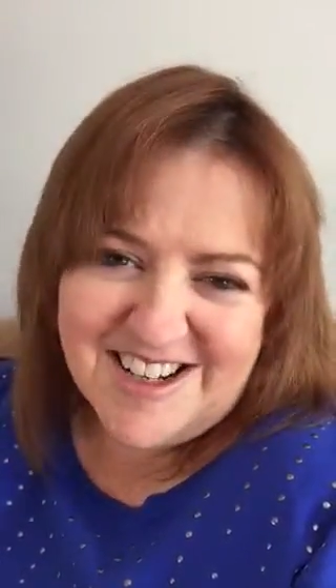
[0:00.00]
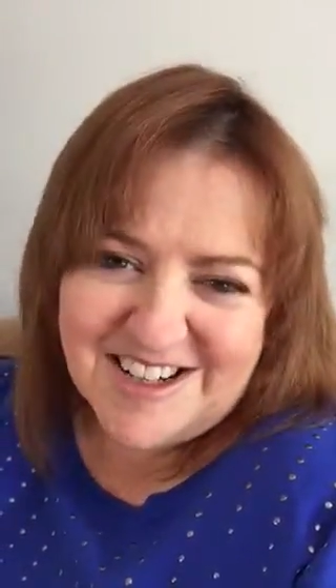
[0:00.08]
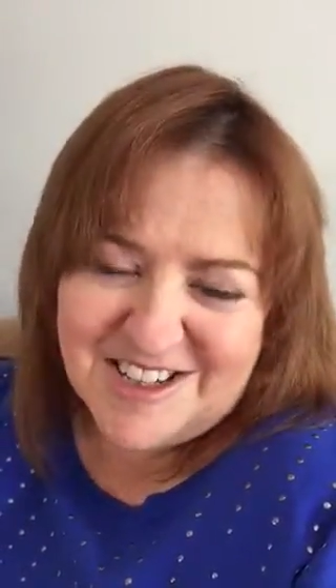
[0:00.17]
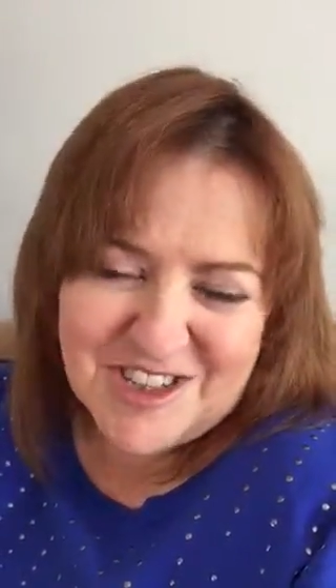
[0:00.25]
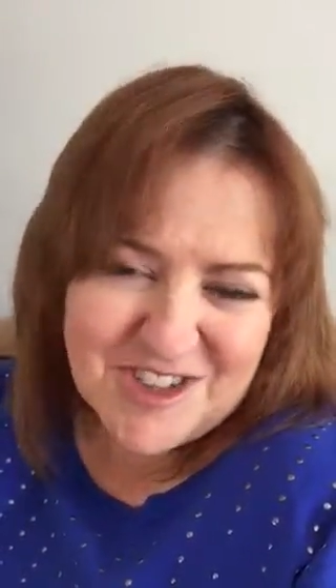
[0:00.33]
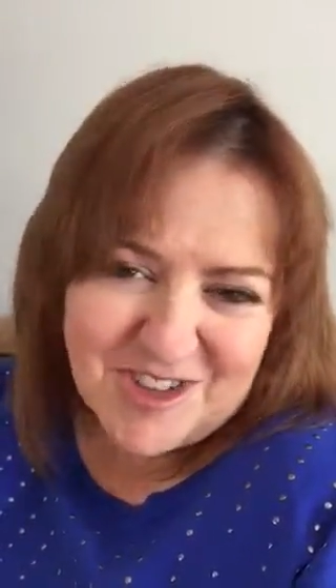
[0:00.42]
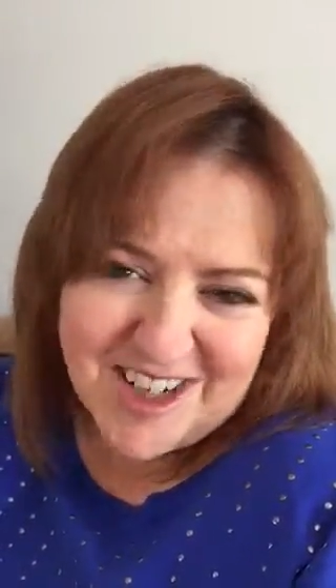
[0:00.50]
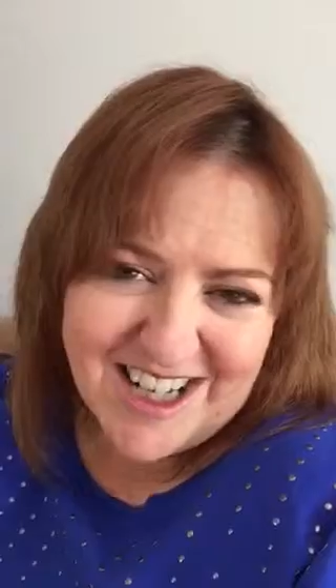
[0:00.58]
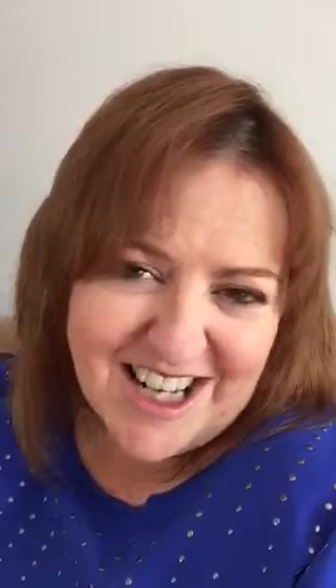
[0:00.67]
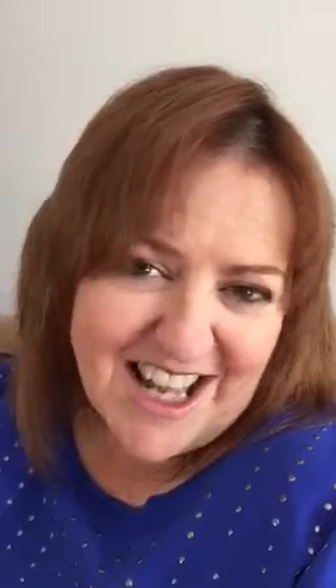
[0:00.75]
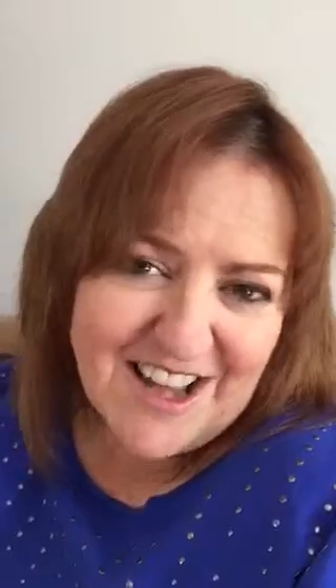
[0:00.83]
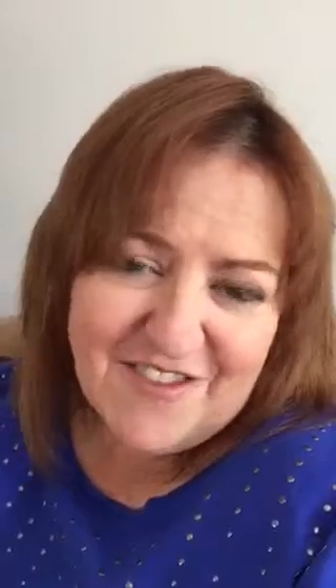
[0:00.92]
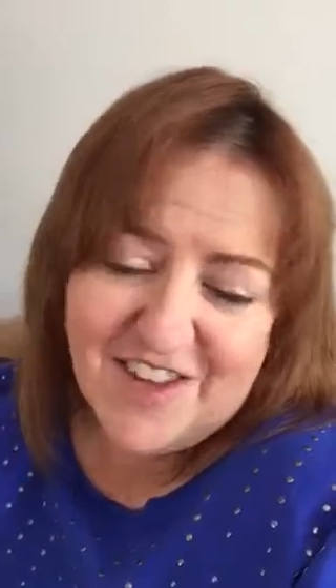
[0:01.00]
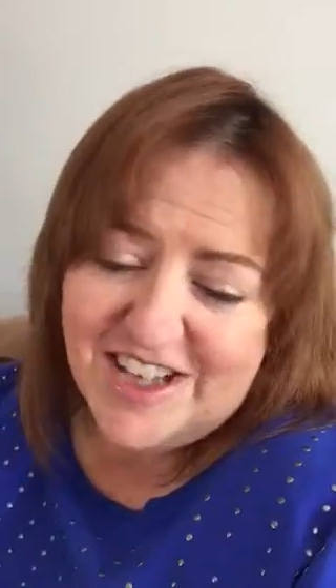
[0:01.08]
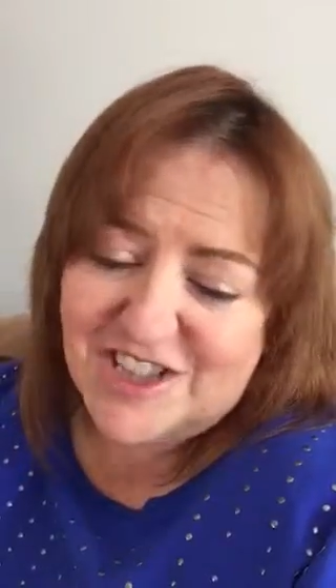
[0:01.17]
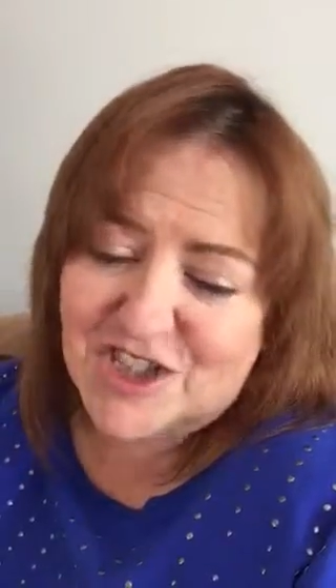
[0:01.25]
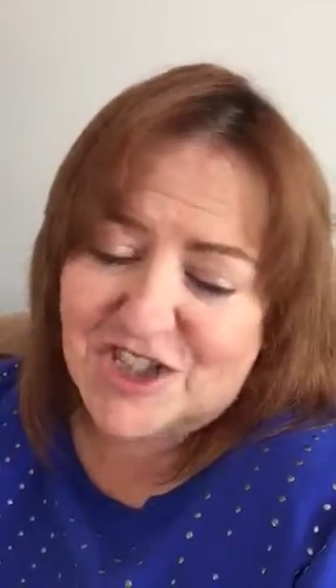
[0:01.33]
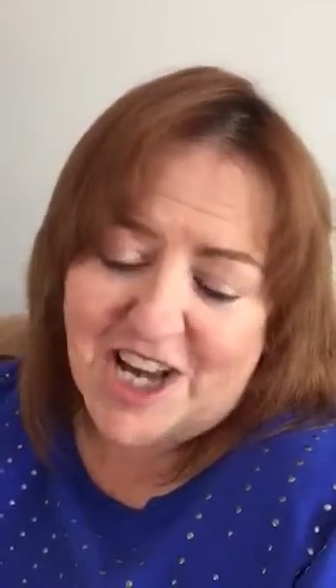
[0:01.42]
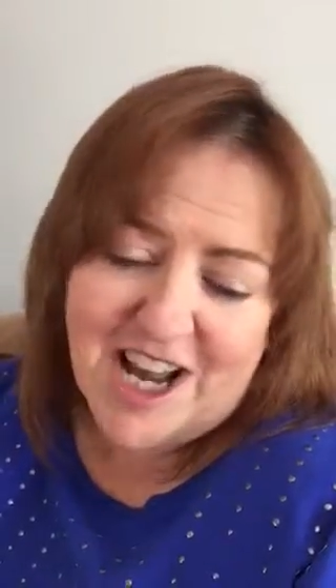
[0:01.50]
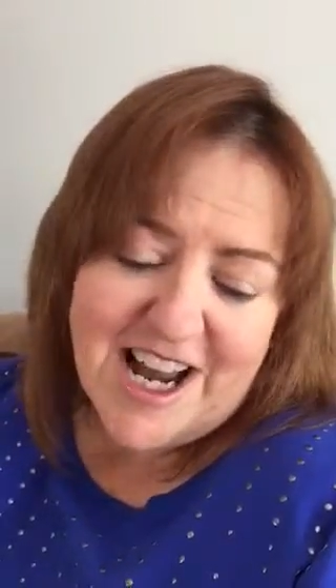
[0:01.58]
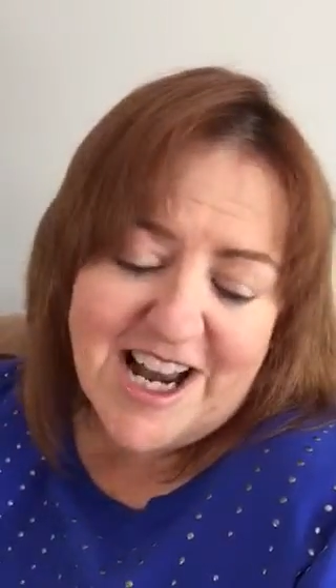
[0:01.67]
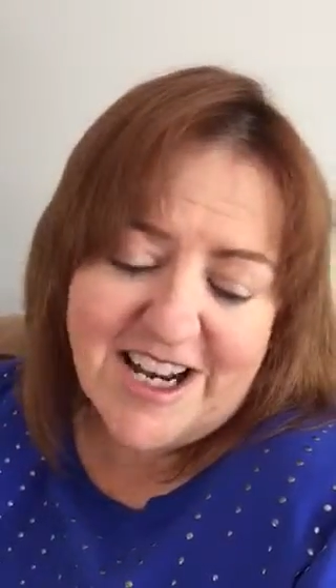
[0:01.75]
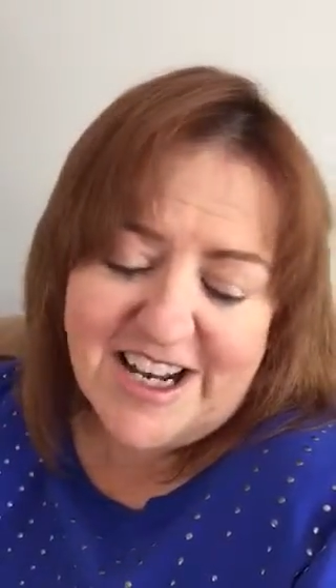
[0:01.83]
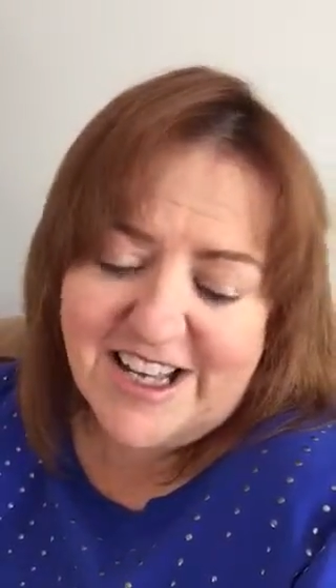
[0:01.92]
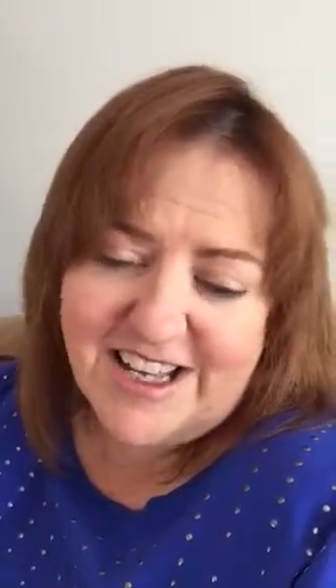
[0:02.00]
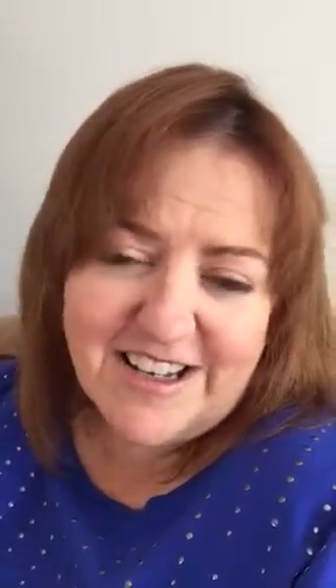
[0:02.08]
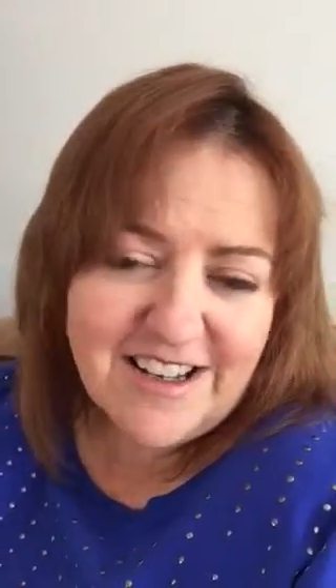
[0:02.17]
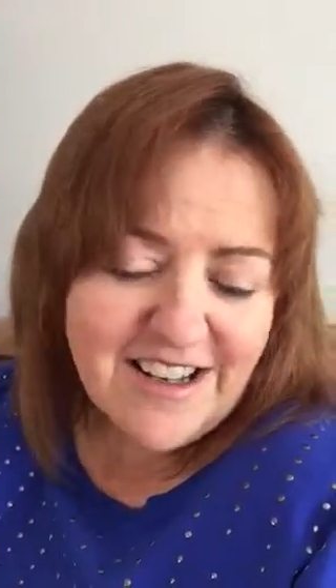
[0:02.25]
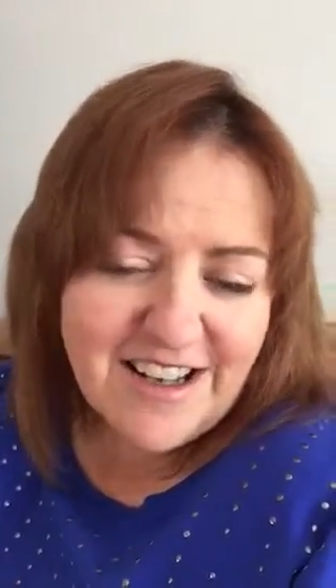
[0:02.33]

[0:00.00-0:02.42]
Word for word: and enjoy life and shine and